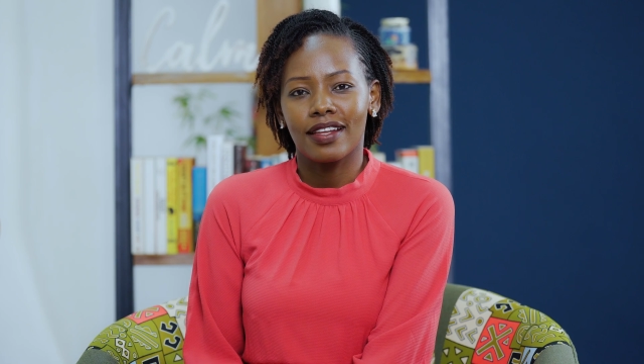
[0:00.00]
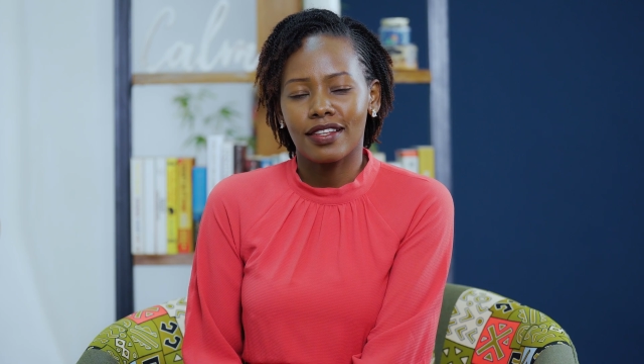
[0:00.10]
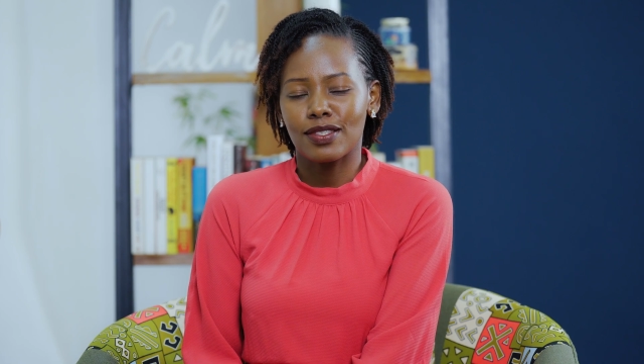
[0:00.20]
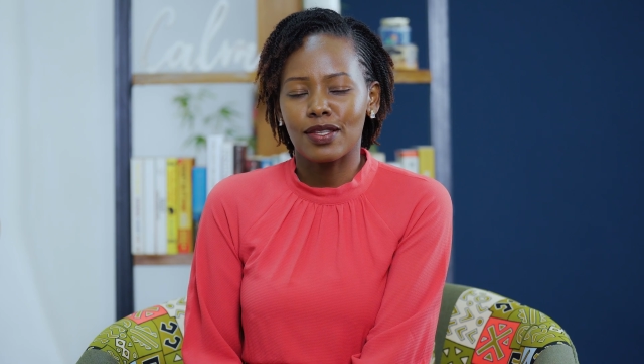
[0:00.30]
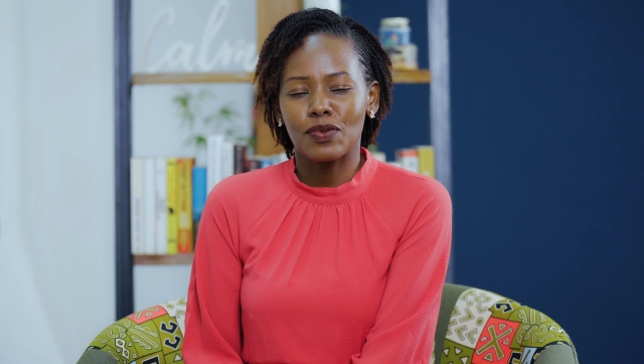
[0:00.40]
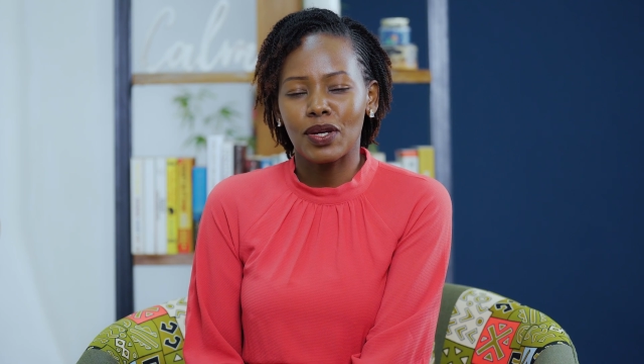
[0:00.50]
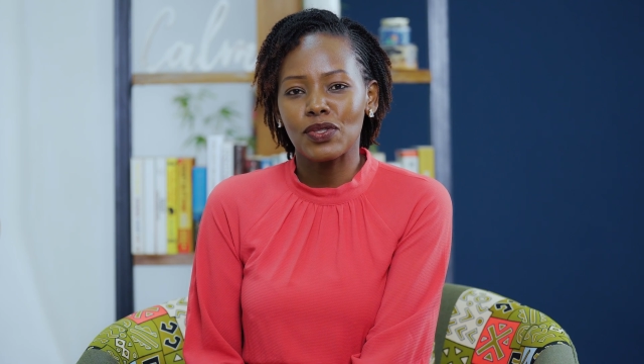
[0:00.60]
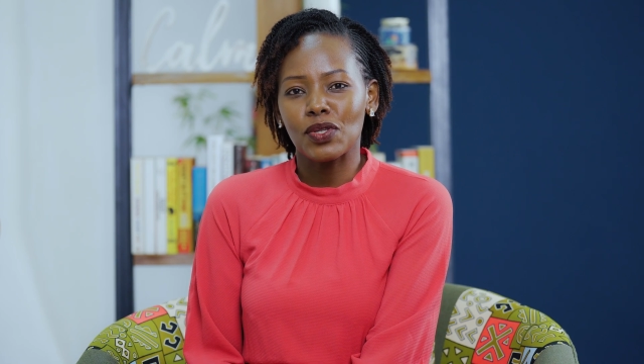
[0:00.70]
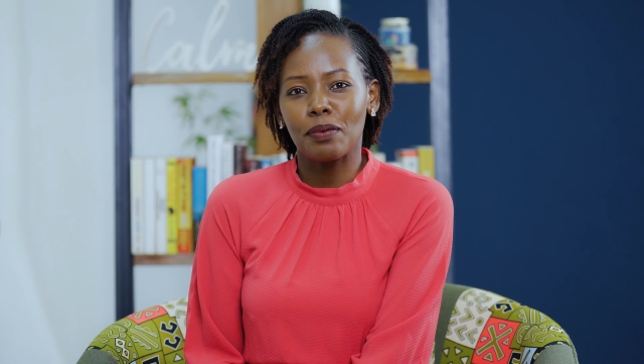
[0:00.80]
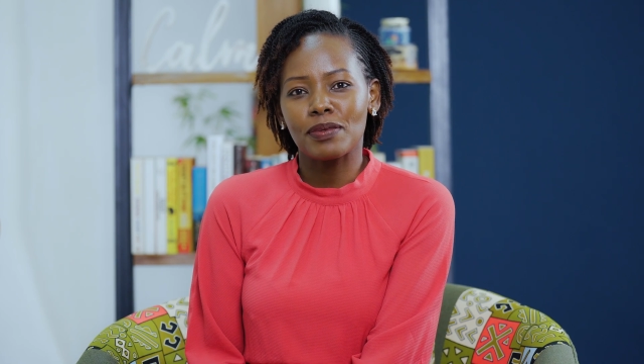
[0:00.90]
This is
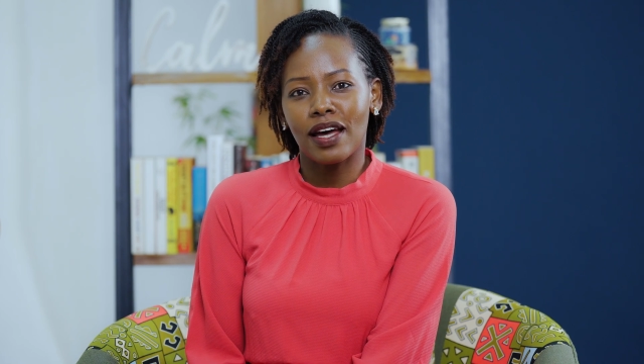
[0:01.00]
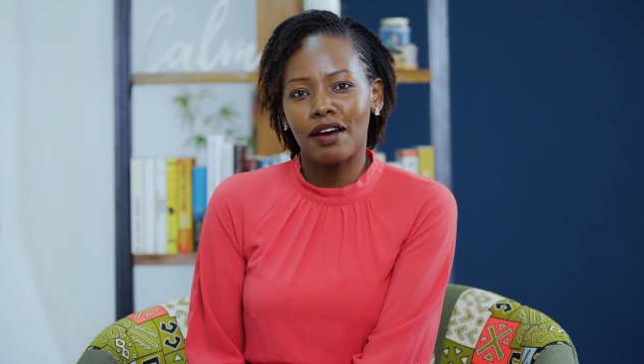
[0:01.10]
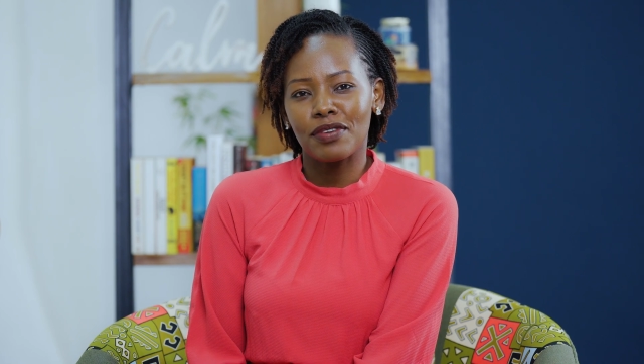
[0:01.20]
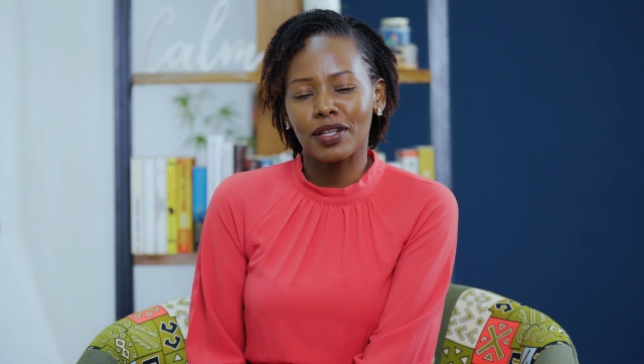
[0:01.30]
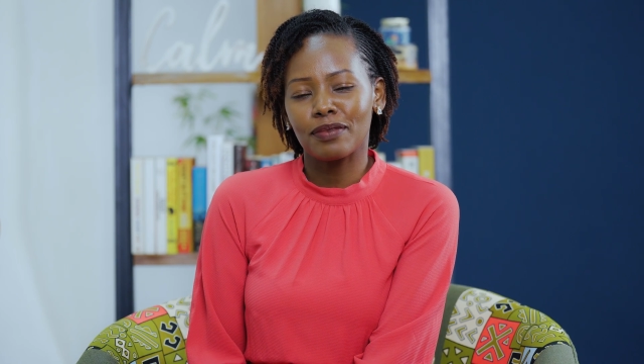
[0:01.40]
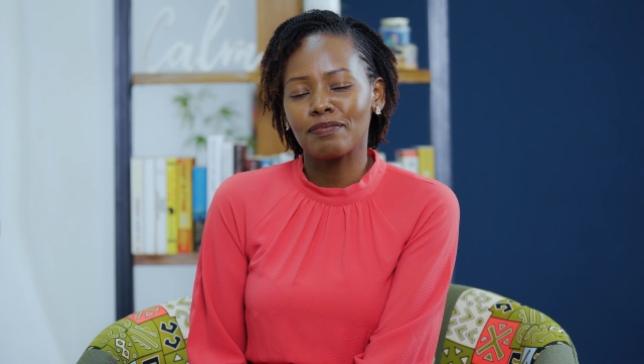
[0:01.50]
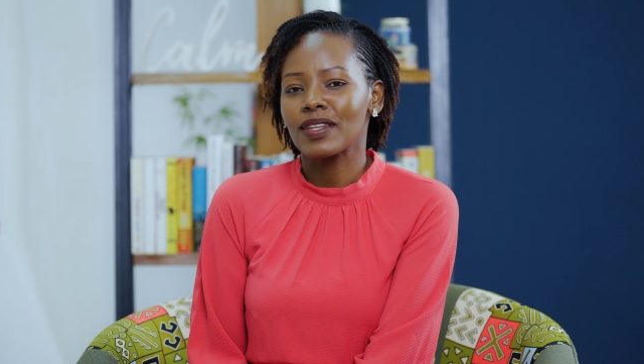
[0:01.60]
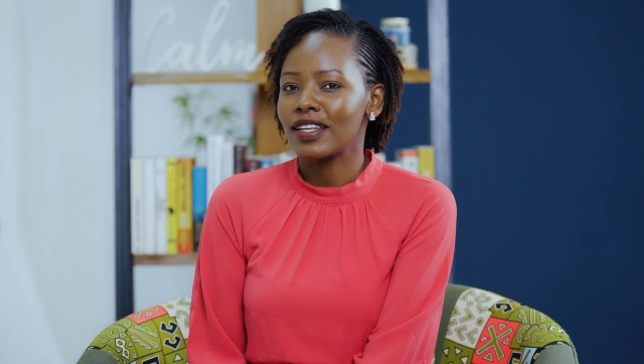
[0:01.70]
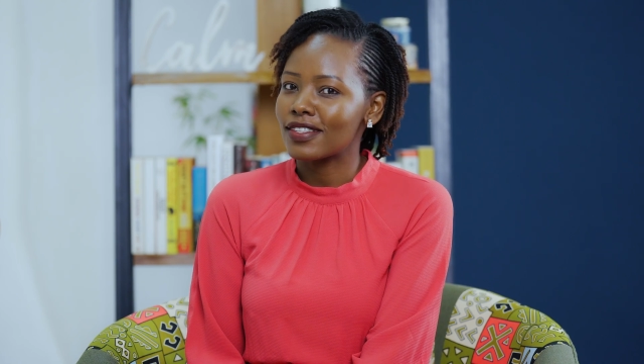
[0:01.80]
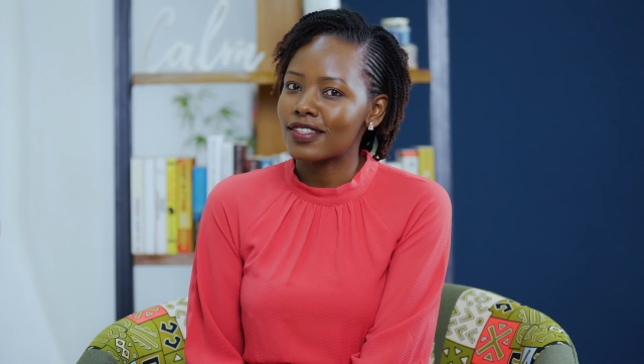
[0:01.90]
Green Jobs Africa,
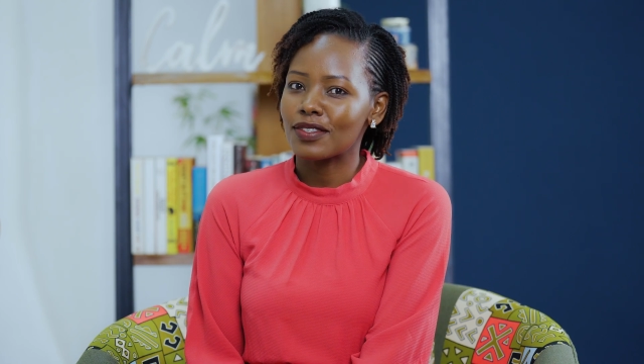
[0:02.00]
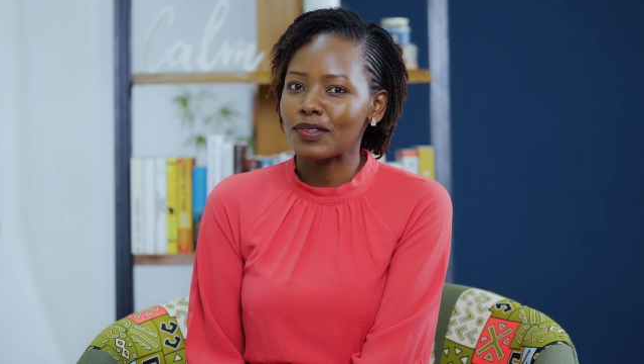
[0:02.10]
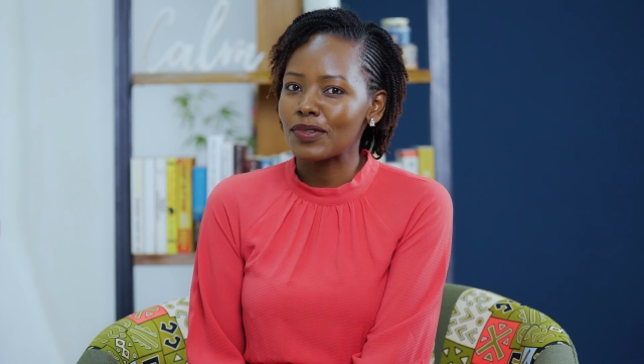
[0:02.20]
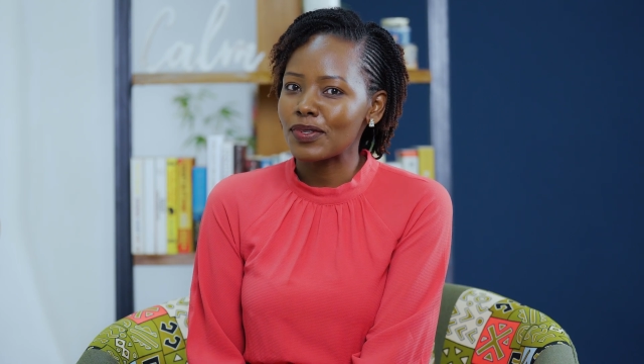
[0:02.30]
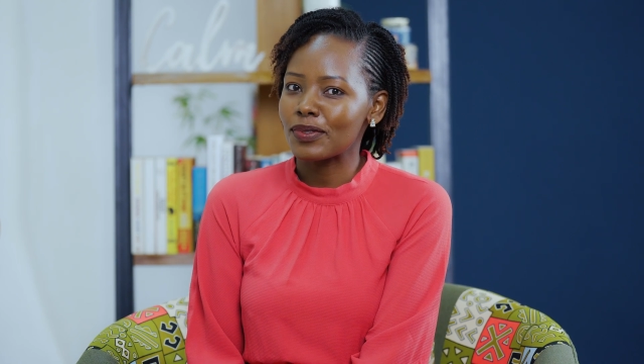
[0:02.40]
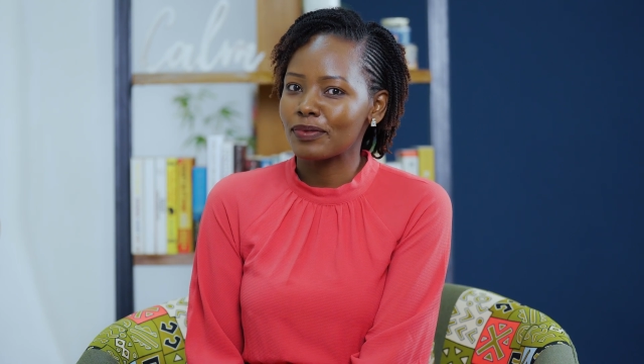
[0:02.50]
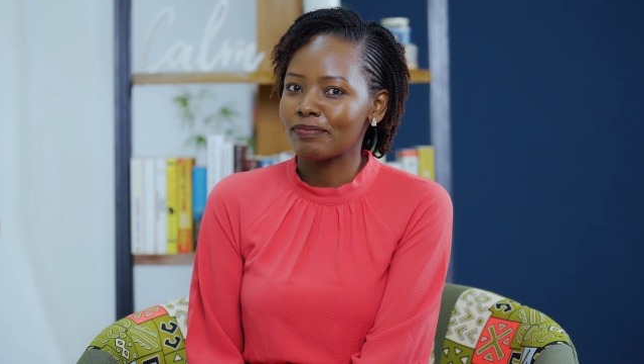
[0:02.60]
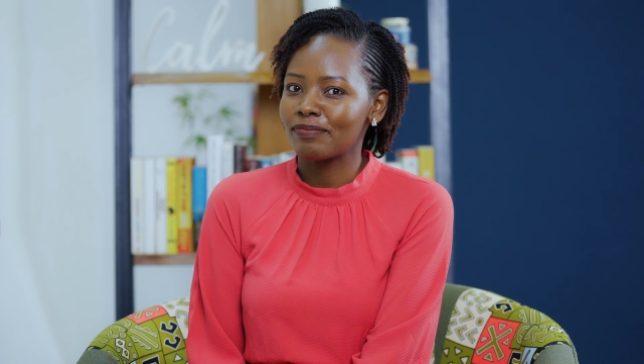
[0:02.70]
season 2.